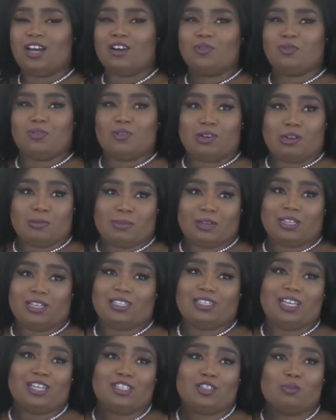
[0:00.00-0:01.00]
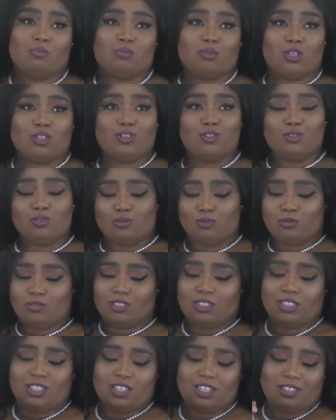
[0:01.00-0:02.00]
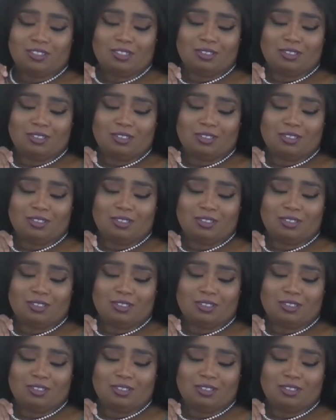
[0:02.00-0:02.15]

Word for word: Y'all don't know nothing about that. That's the blues.